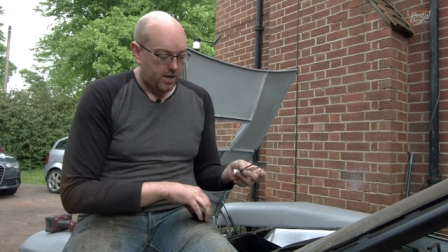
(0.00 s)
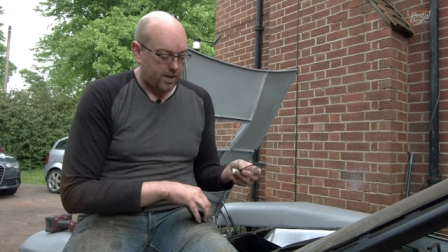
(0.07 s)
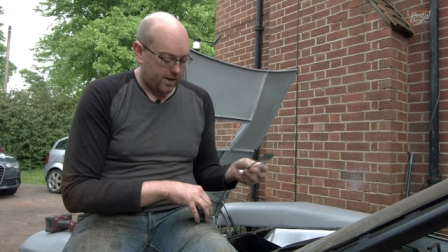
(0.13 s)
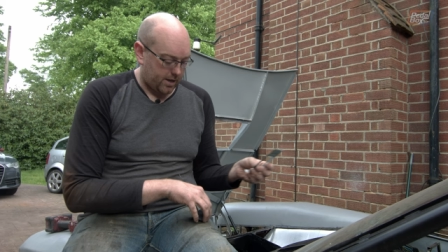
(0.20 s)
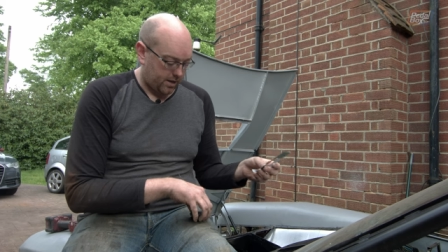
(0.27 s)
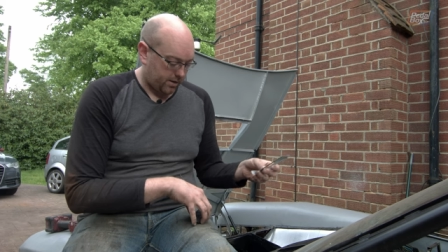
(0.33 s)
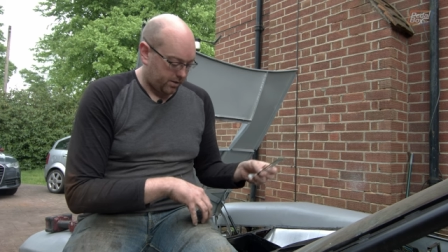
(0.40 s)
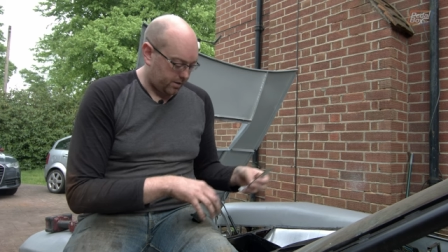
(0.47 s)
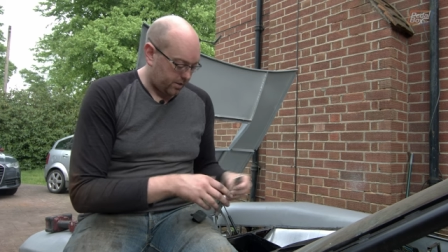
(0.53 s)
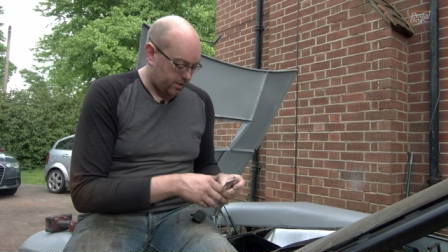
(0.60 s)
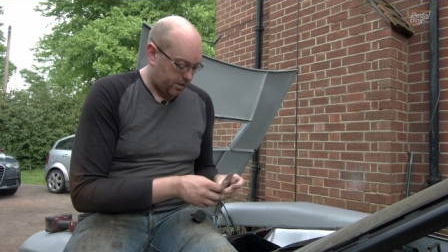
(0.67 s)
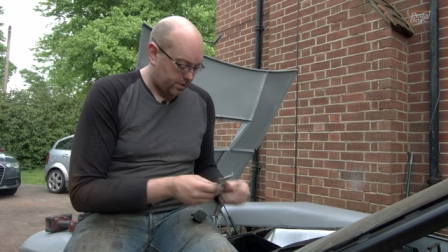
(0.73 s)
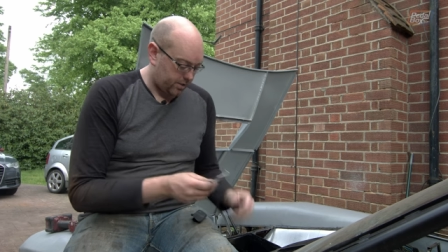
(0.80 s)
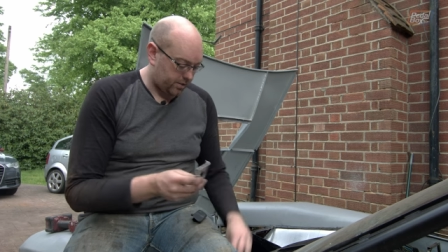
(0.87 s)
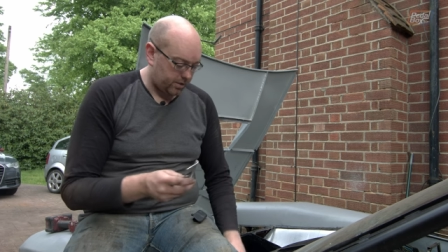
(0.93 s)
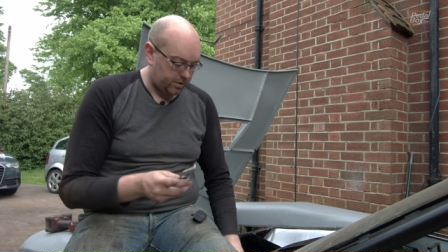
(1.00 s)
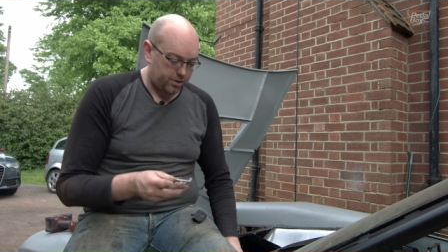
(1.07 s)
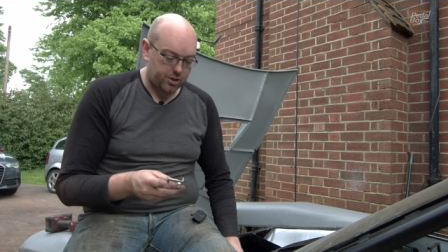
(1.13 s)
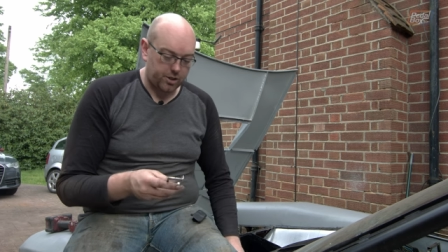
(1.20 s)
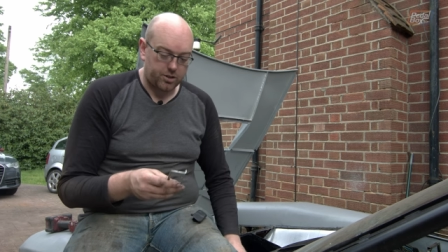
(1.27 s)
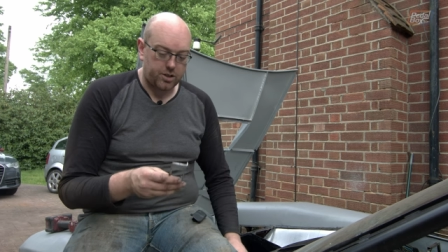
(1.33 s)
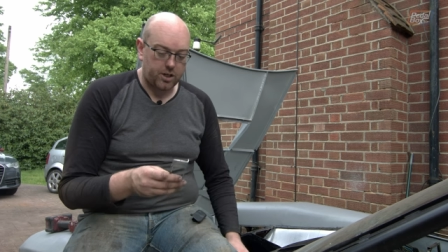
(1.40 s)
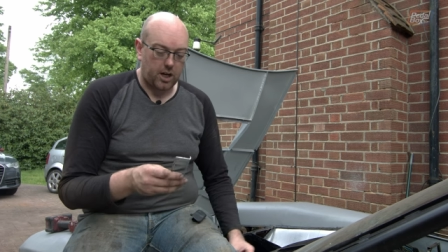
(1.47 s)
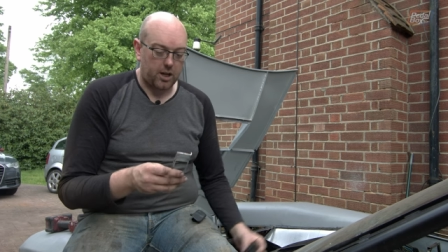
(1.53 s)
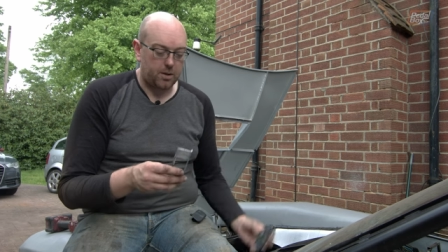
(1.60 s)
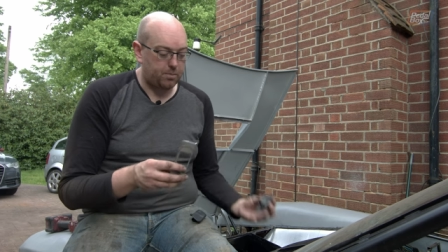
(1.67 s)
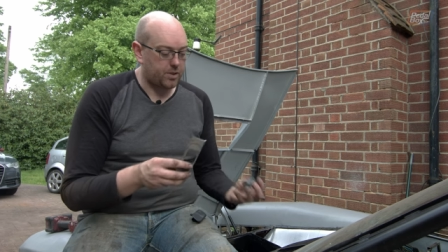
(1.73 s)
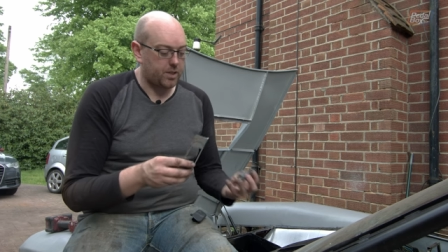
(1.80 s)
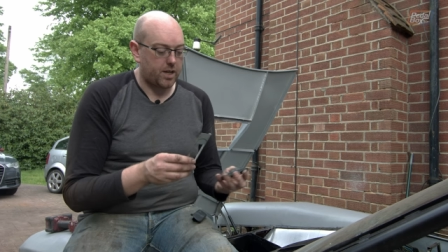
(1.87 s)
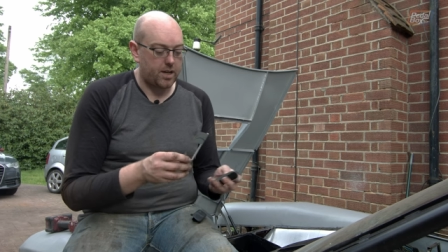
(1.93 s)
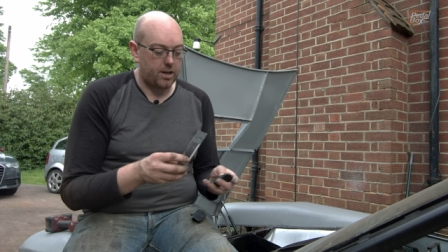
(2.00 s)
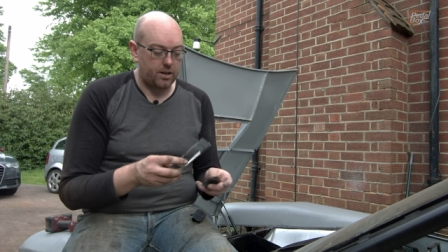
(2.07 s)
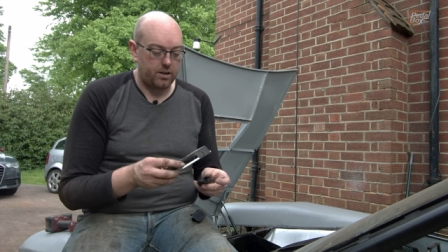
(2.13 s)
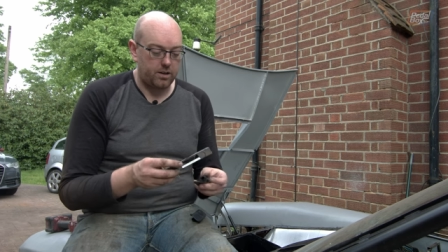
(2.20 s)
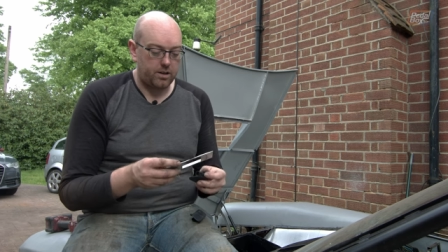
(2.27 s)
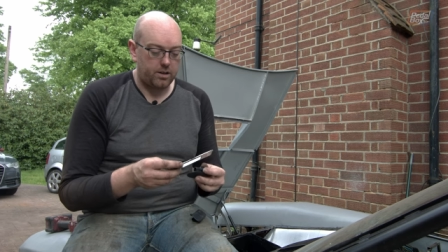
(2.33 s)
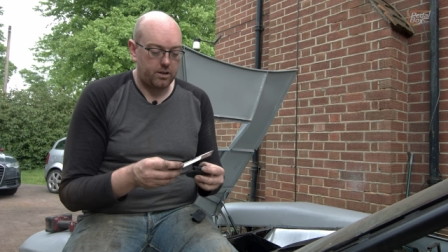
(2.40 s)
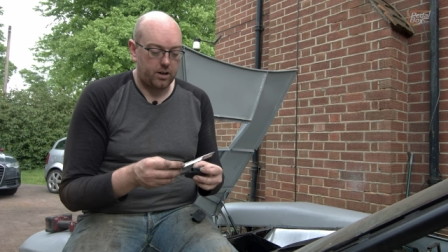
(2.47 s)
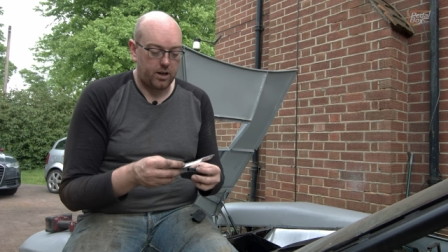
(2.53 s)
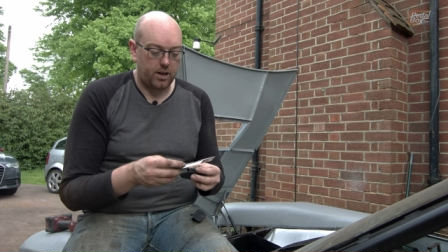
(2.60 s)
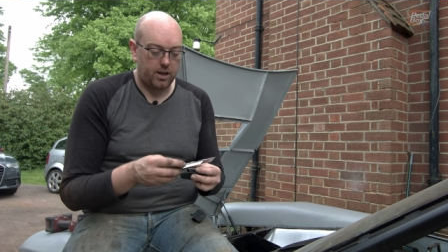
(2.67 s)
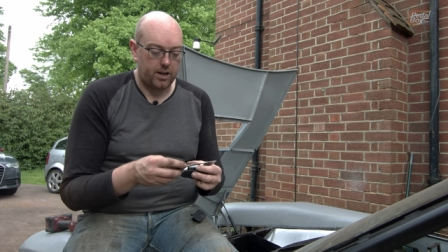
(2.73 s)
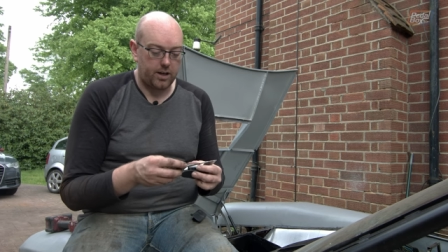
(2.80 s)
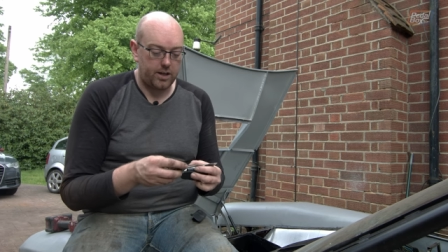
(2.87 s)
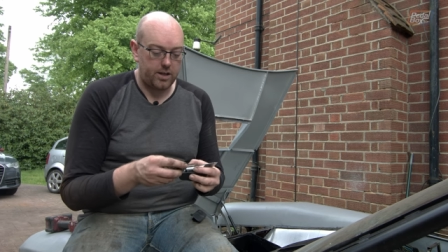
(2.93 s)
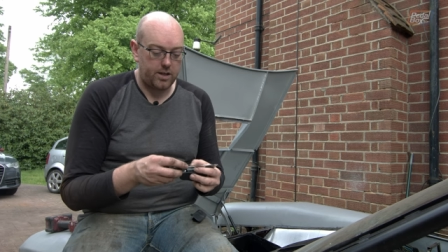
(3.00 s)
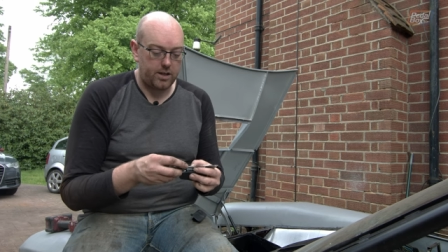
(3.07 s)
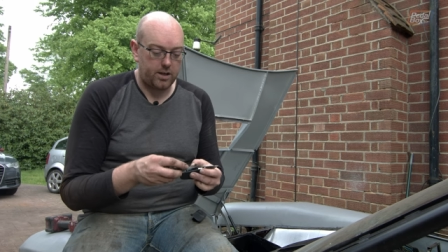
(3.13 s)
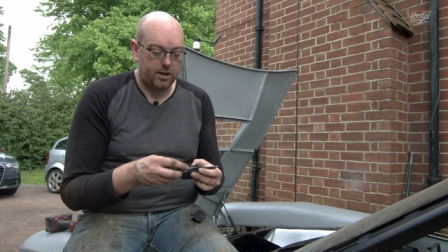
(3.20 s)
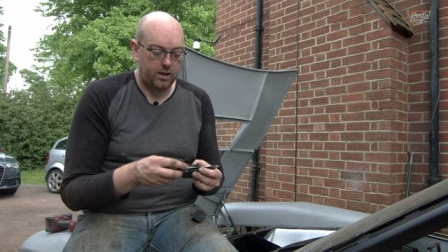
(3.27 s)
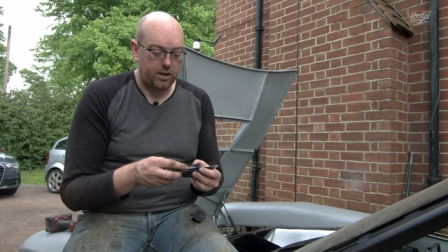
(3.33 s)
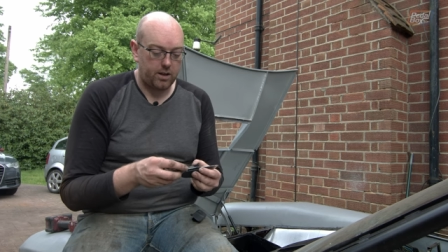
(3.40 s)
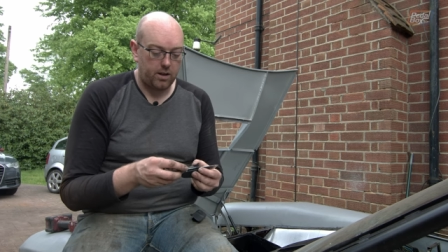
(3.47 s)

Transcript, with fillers: and this just clips it in like,